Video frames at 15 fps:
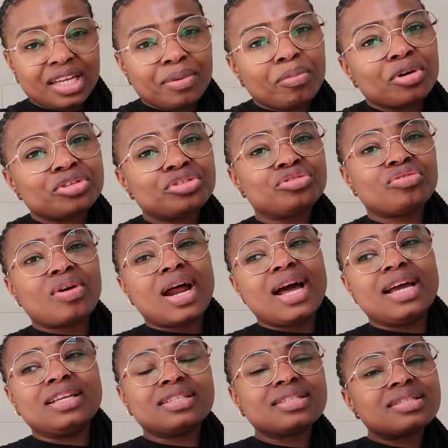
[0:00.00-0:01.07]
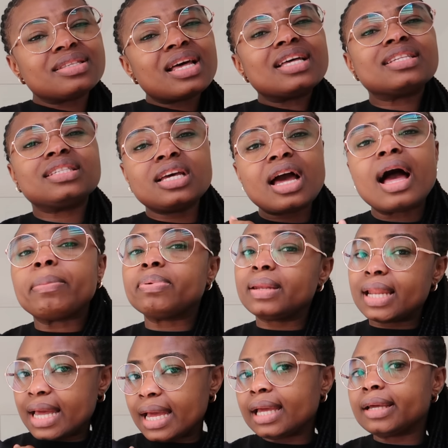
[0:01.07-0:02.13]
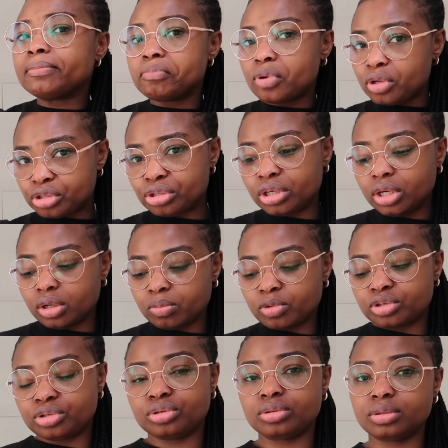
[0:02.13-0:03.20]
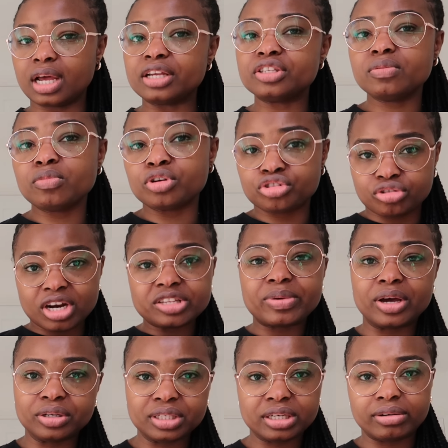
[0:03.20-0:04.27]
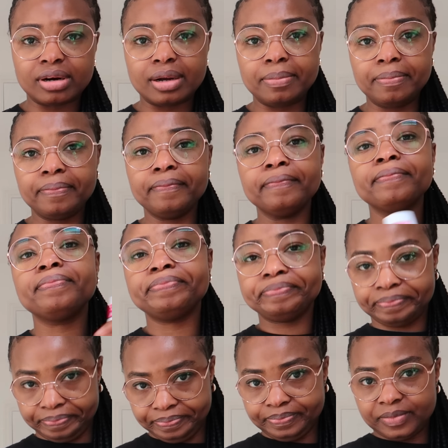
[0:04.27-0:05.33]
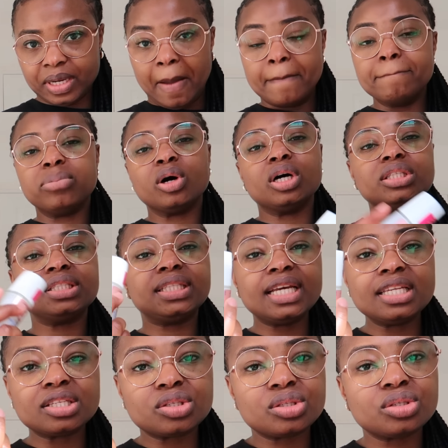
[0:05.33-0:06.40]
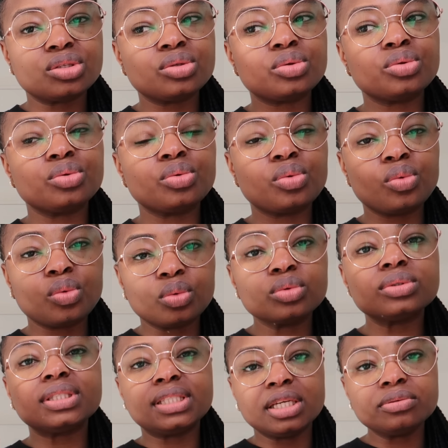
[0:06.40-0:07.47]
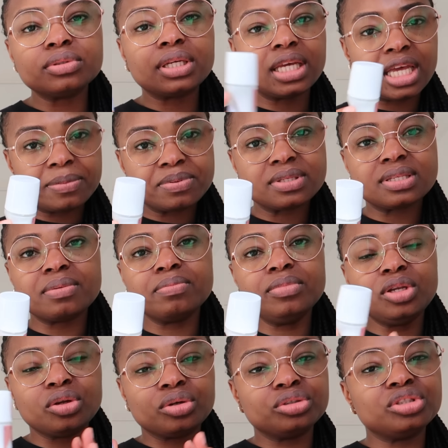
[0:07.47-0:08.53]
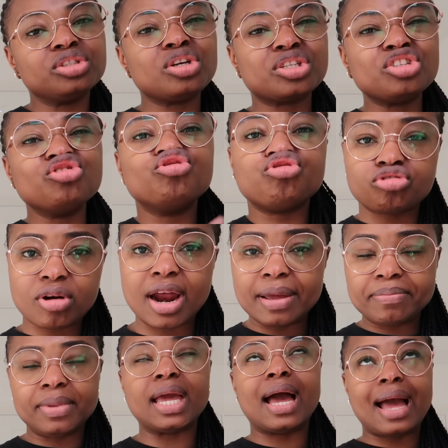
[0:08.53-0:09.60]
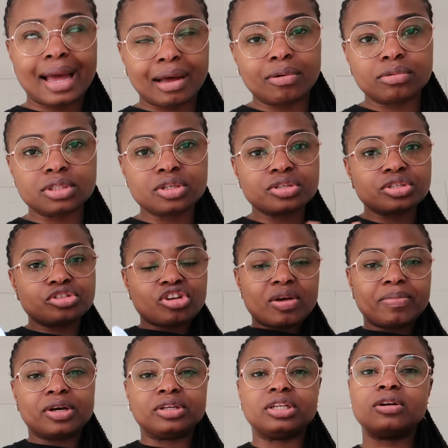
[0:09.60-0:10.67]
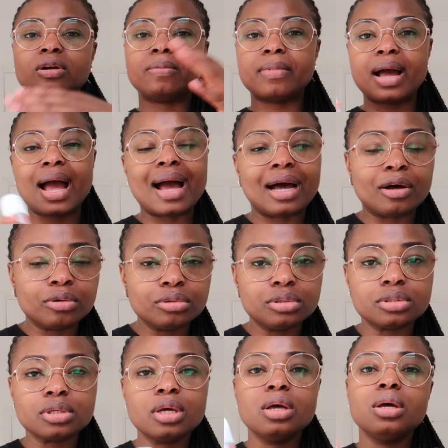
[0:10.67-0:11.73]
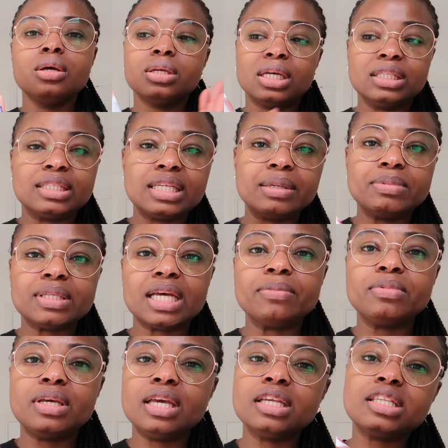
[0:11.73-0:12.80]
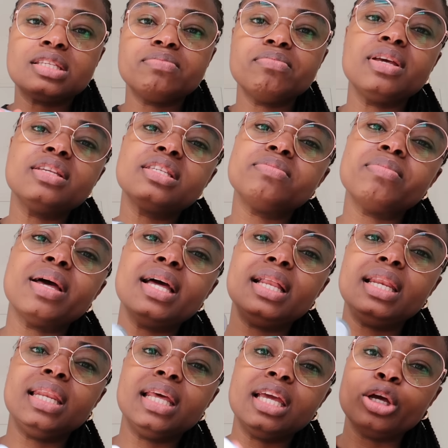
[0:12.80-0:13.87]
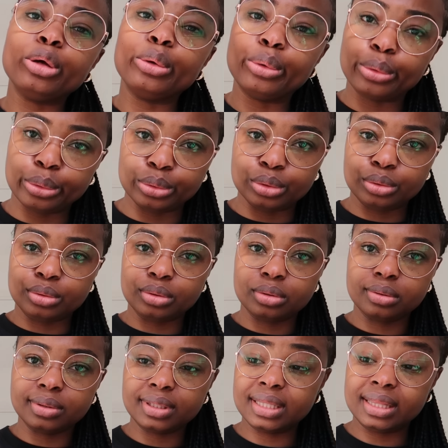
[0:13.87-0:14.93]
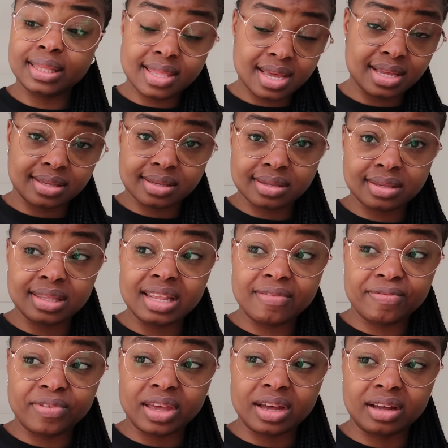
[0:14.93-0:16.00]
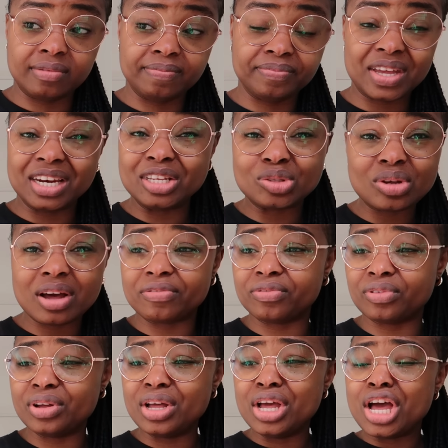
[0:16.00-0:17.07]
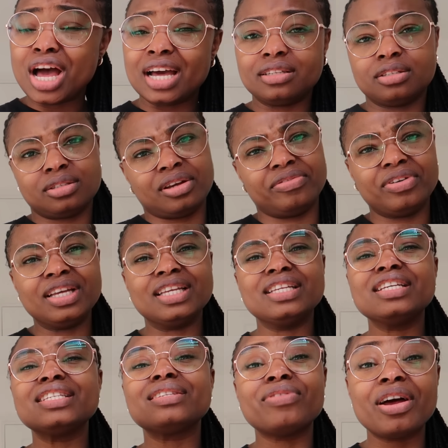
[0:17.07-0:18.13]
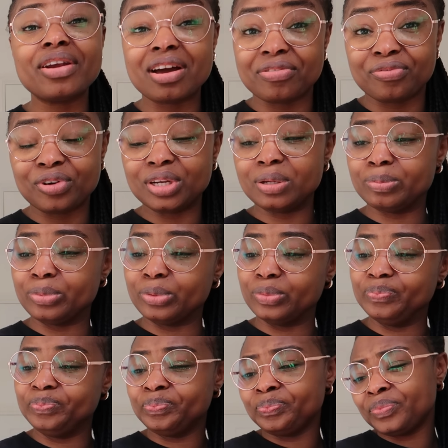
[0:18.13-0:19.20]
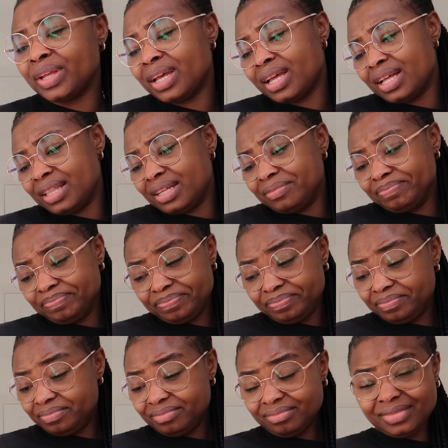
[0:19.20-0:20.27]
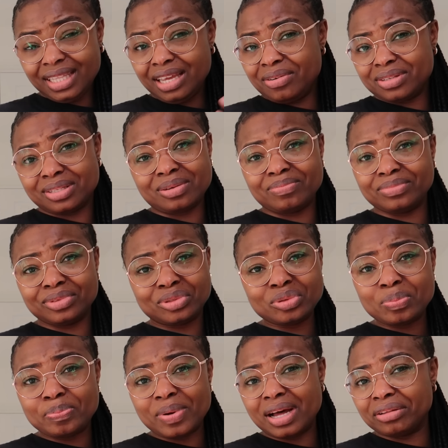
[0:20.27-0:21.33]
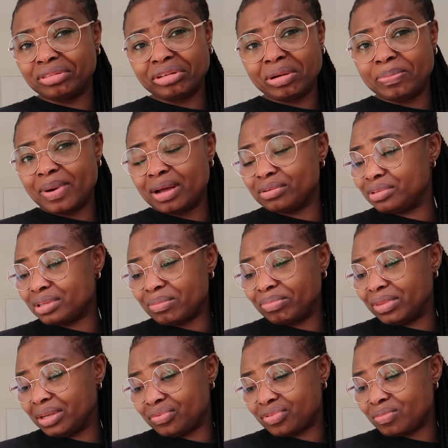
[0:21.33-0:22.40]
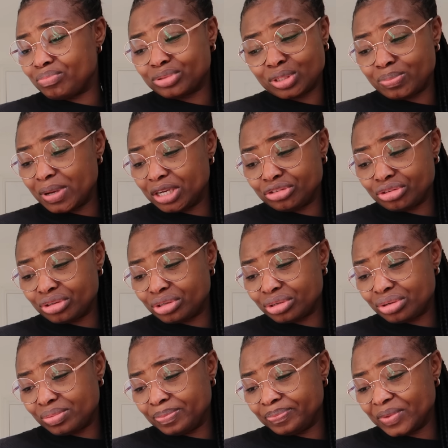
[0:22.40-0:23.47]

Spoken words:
moisturized. I still apply moisturize my underarm, but this still keeps it, you know, it doesn't dry me out, it doesn't dry my underarm out, at the same time keeps me smelling good. This Nivea, and it's not it's very affordable. I think it was some £2, £3 something from Superdrug,